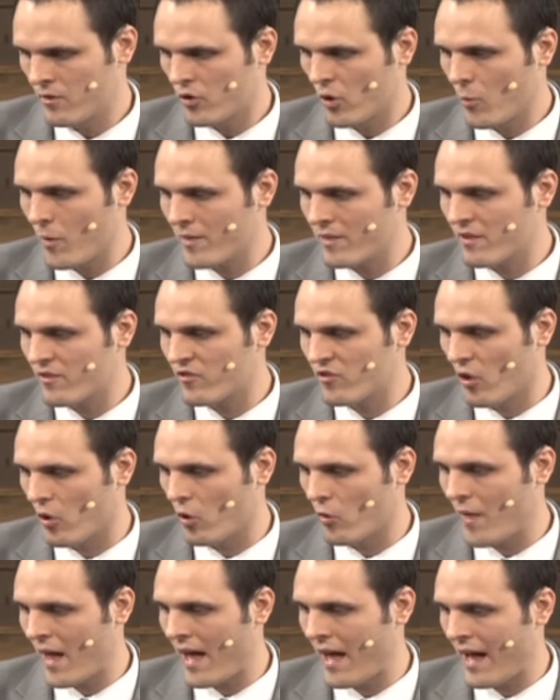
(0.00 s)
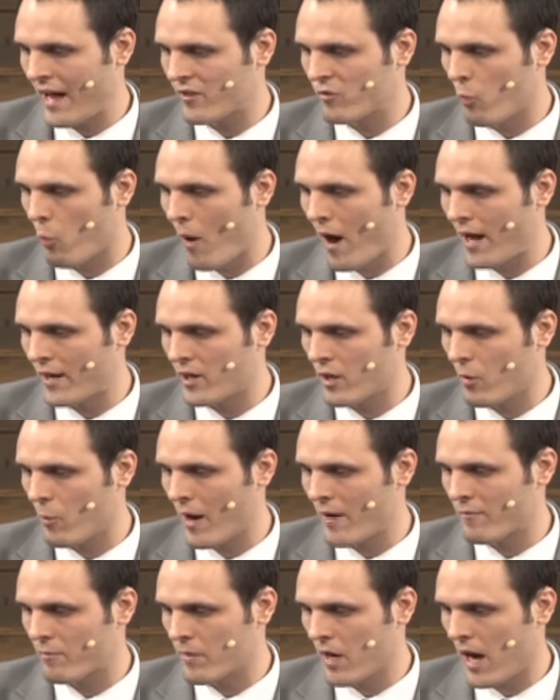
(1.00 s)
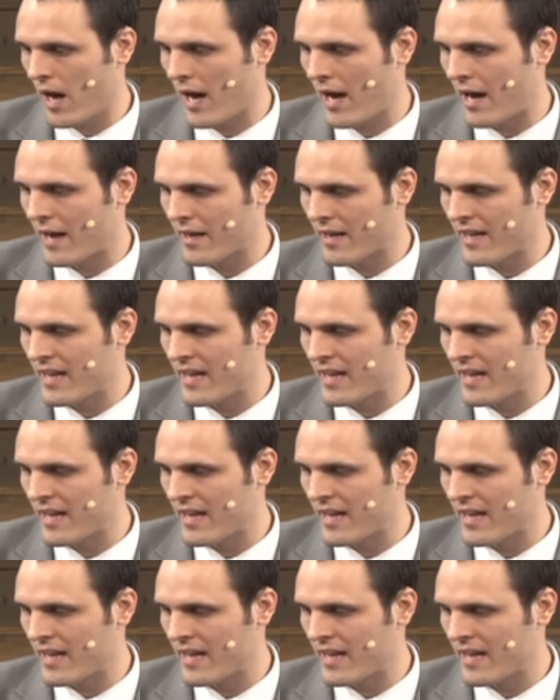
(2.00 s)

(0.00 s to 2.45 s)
So, with the soul that has wandered away from God,